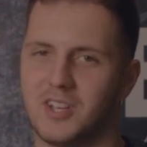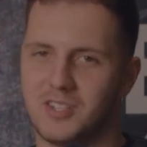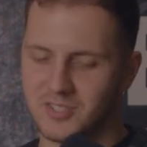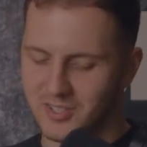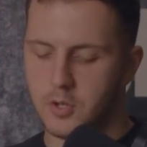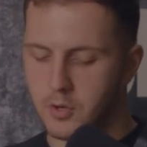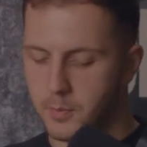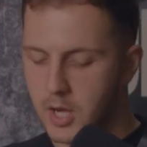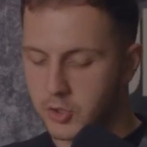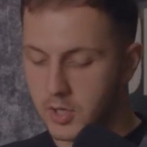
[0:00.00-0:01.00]
sense? You're
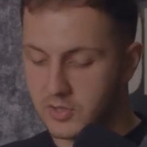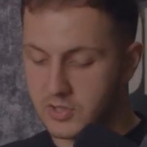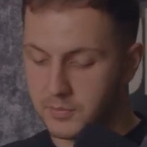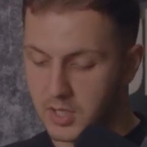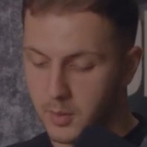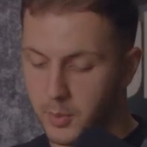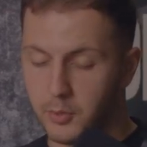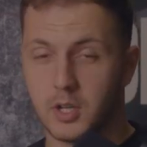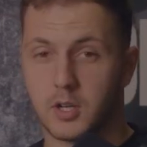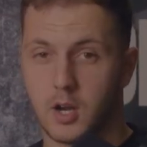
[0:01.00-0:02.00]
mentioning something
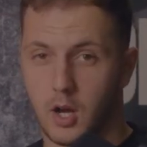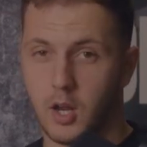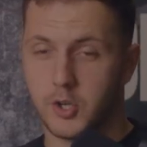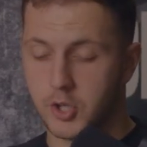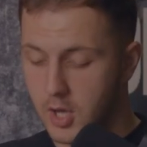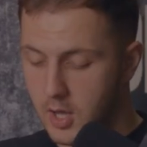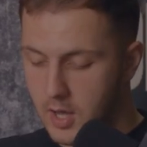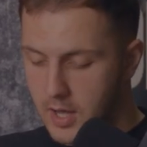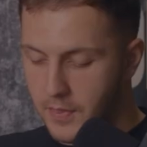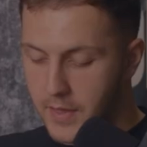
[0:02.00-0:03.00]
about their college,
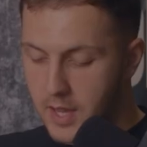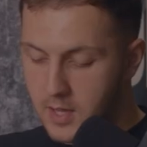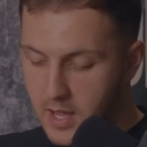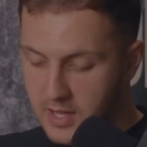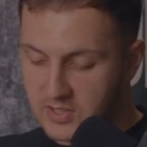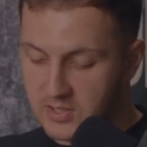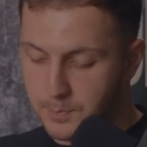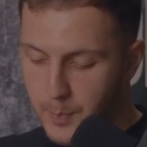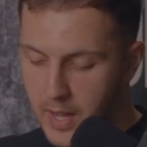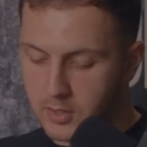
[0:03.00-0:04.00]
and they
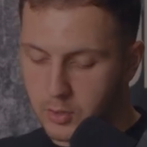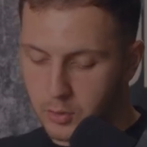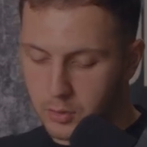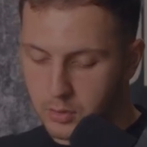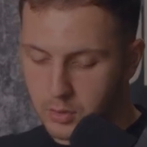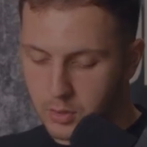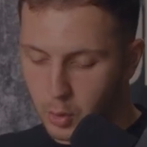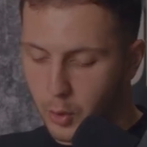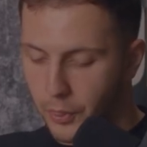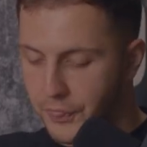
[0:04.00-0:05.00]
expect you
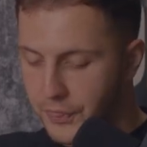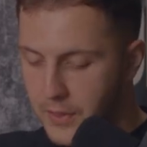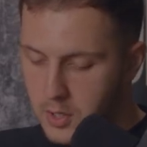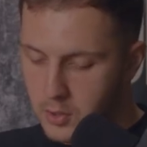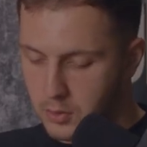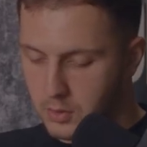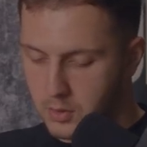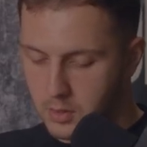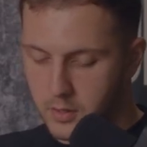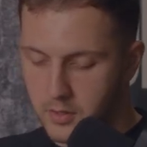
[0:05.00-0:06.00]
to
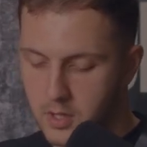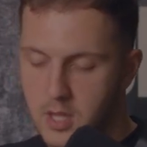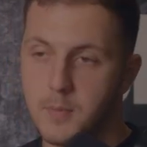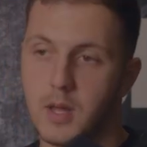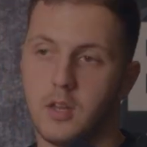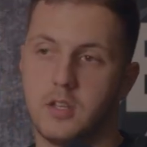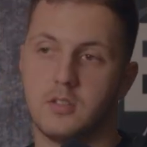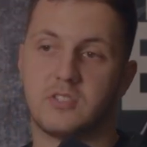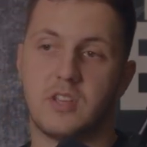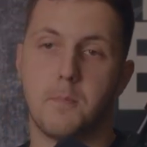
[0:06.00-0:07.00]
continue the email in
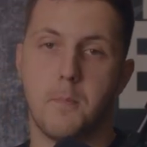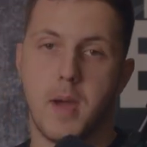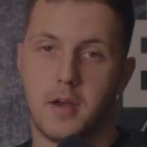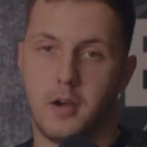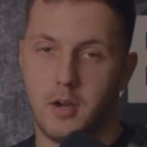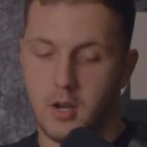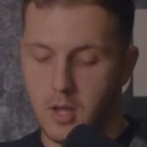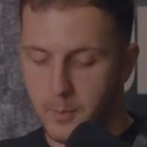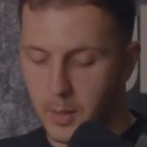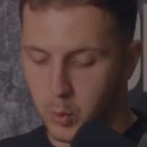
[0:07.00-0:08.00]
the same manner.
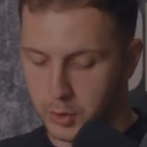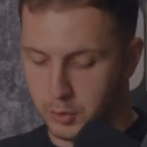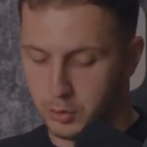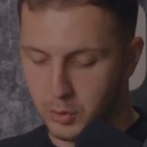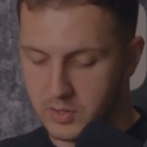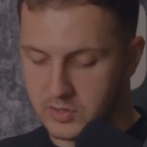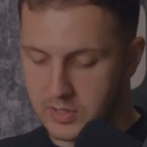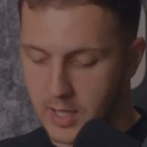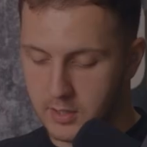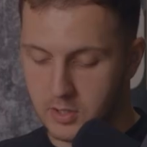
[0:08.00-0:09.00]
But what you do
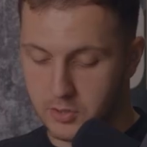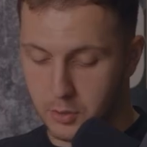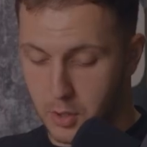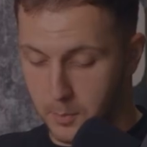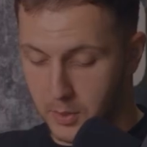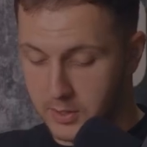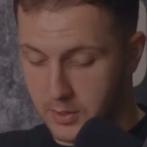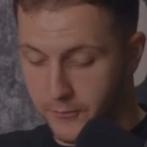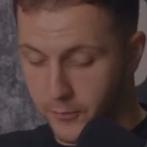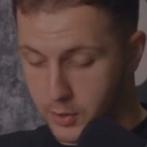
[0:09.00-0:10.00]
instead is you
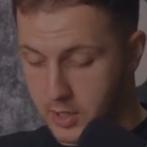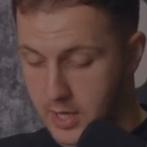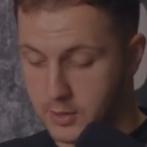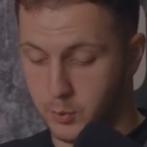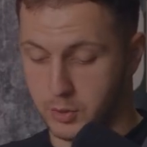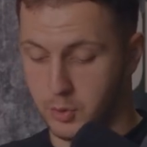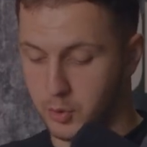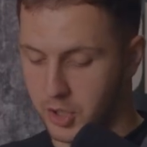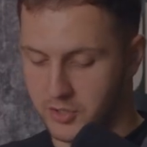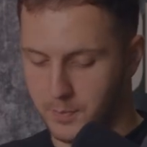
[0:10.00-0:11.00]
completely forget what you
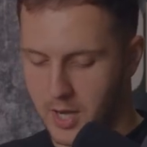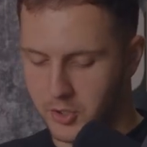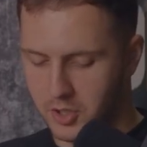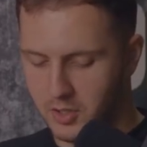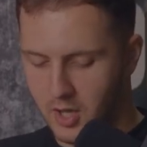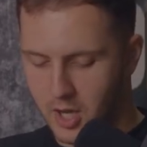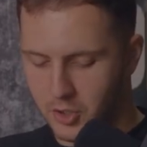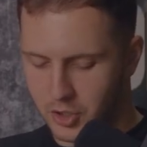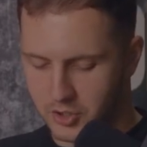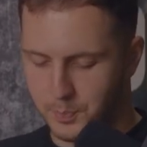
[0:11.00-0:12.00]
just mentioned
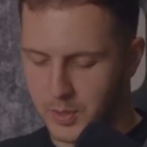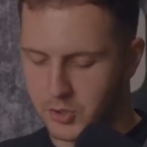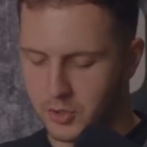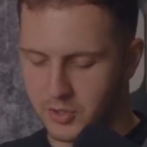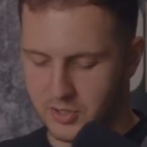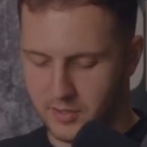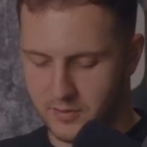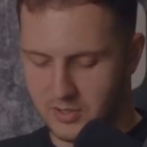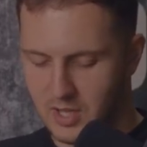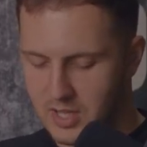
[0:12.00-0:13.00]
and just pitch your
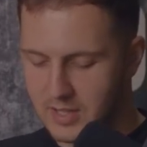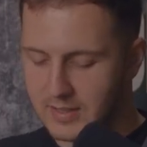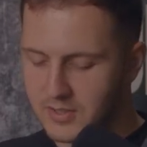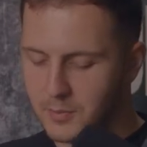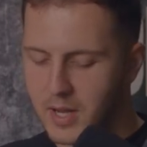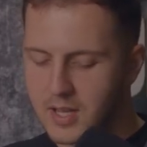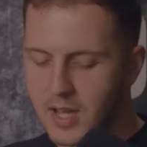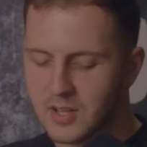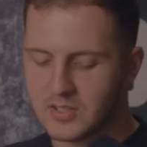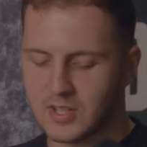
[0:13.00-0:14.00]
service. It doesn't make
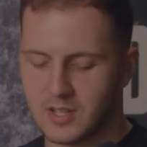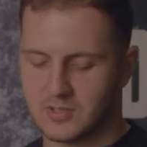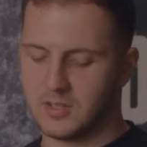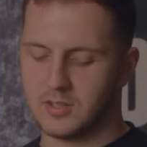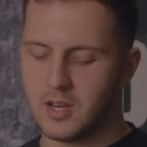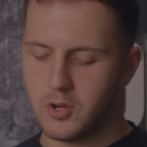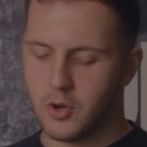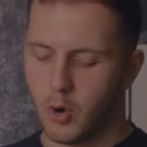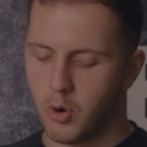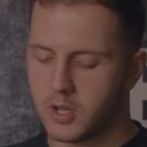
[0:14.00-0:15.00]
any sense. And they
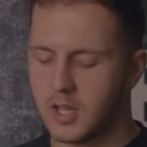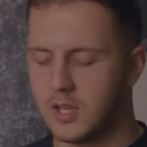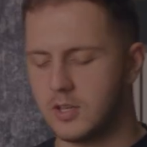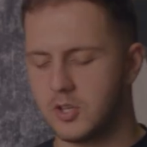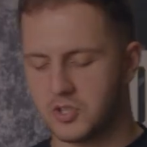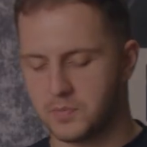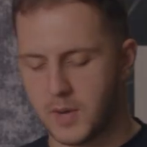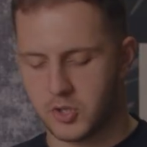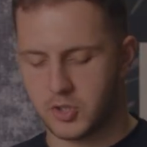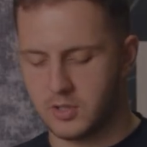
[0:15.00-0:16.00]
know, okay, they just
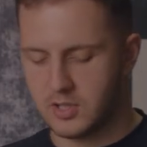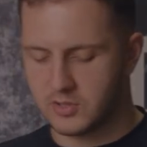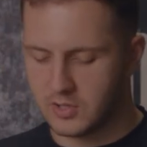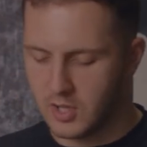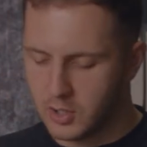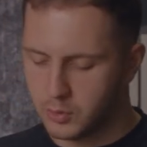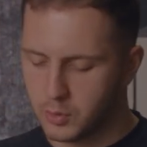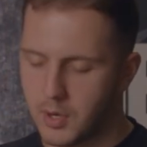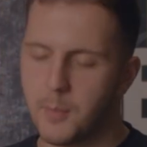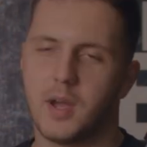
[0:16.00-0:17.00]
mentioned this
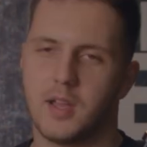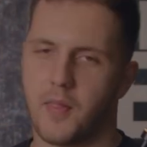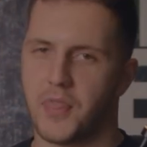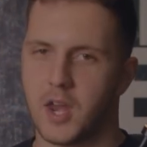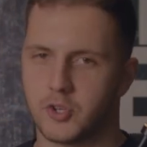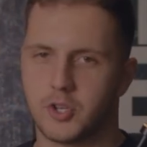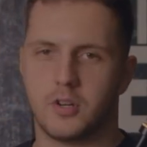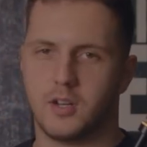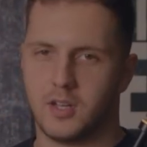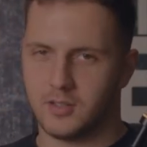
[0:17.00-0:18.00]
to grab my
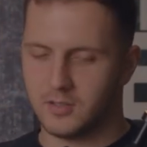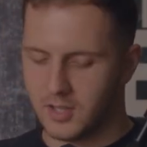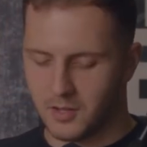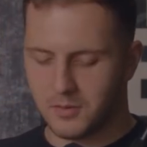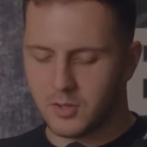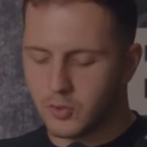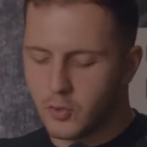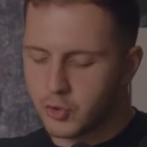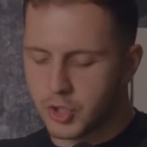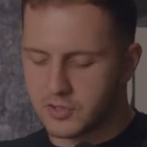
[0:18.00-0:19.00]
attention, and yeah,
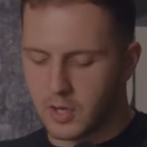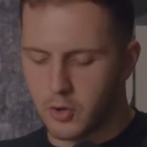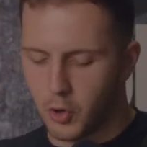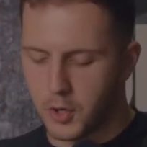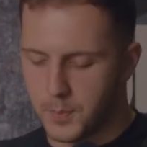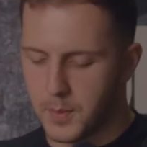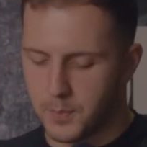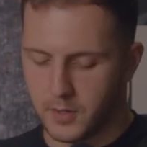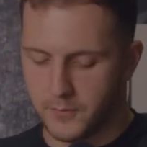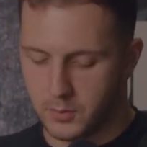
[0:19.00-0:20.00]
you'll just annoy
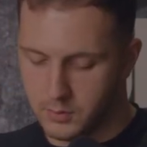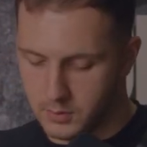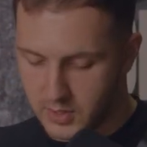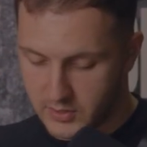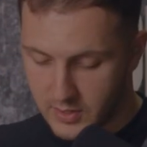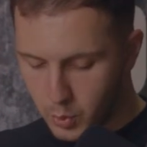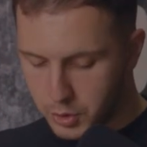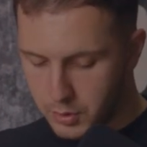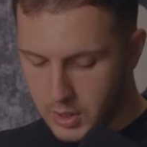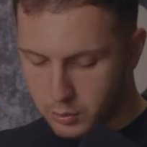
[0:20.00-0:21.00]
people if you do this.
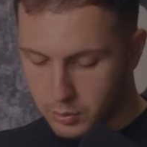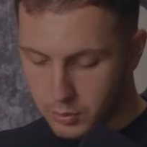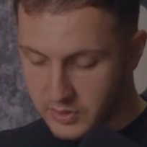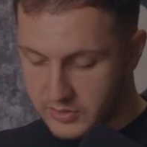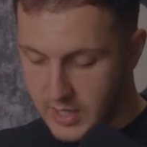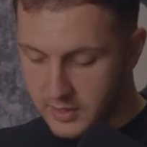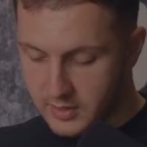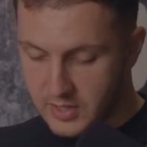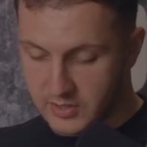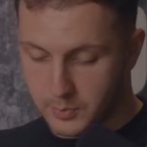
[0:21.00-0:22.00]
What you need to do
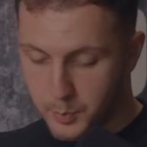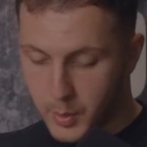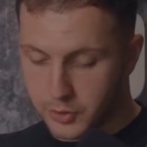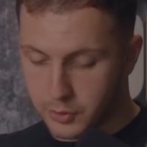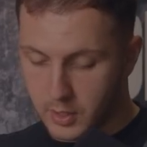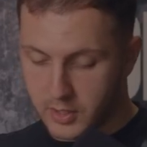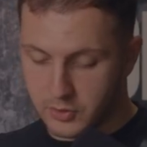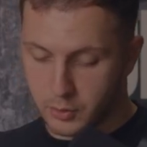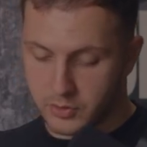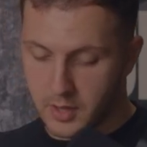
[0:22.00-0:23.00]
instead is
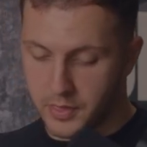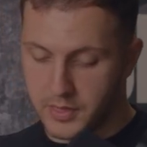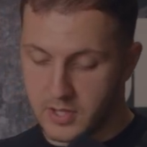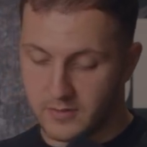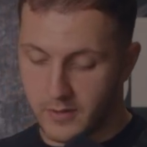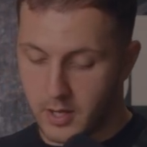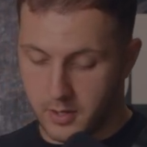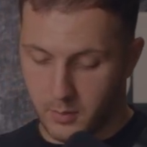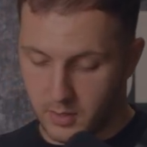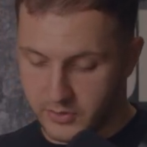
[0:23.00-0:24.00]
personalize using these
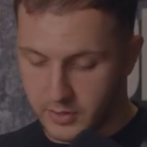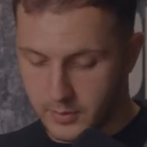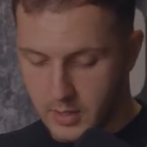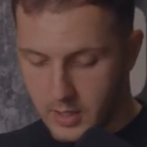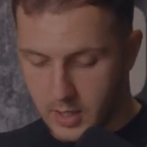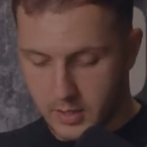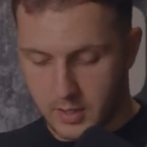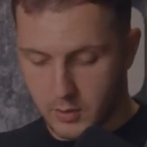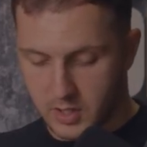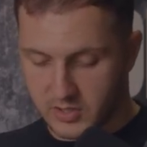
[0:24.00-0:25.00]
variables. I'll
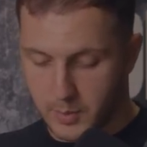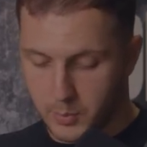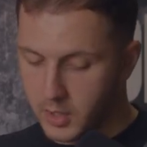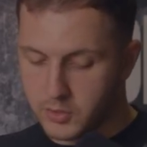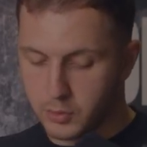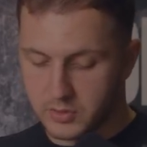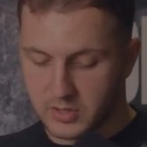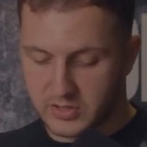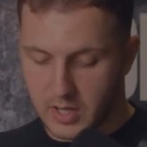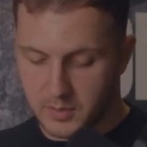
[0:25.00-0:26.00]
give you an example. Let's use
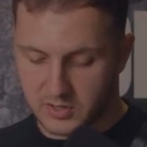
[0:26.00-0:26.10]
the same